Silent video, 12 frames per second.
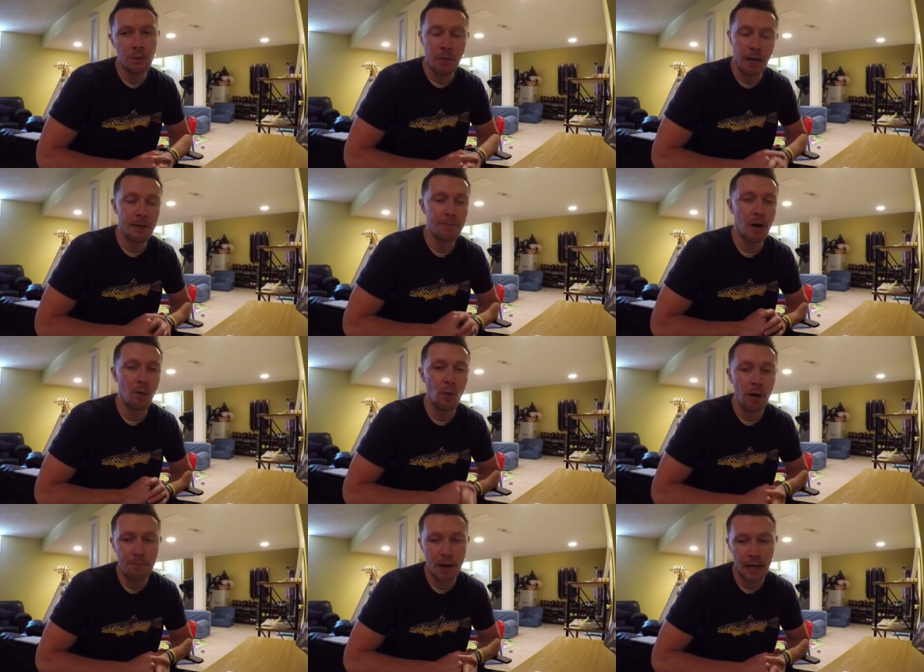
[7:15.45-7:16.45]
depending upon
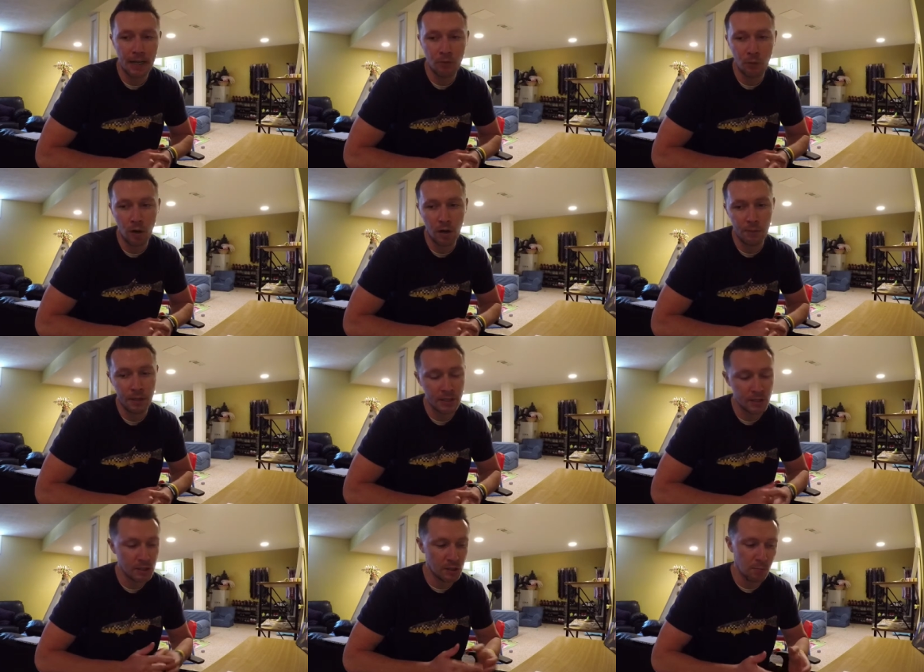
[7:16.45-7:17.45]
what body of water,
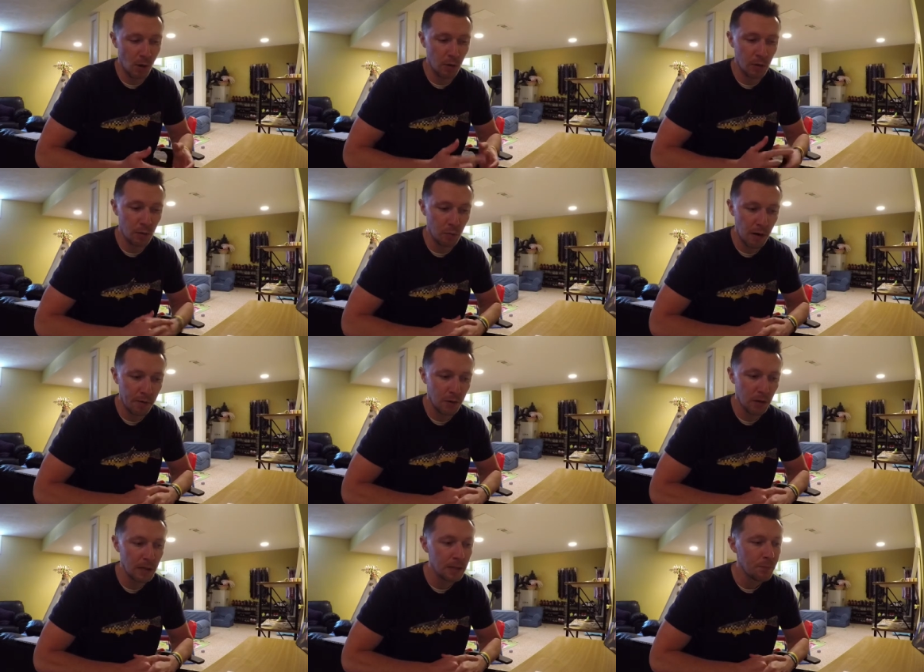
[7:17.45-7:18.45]
because the smaller the
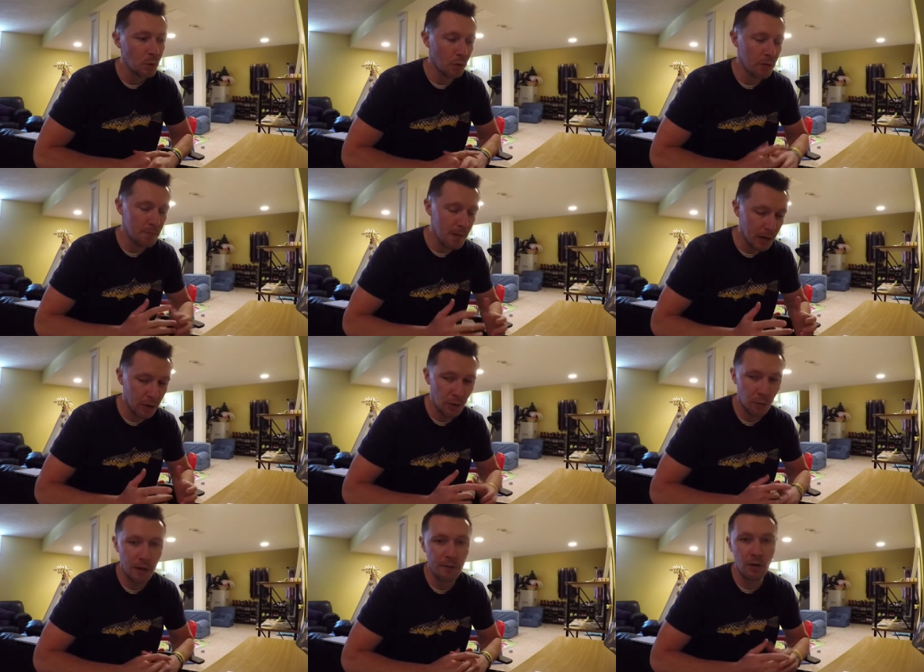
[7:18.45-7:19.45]
river or the bigger
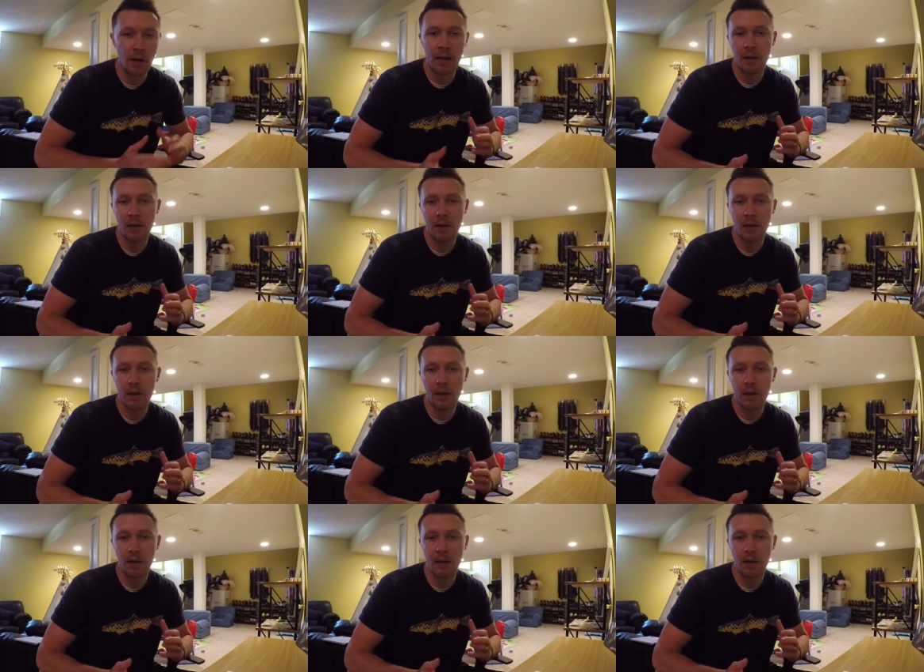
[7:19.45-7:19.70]
the river,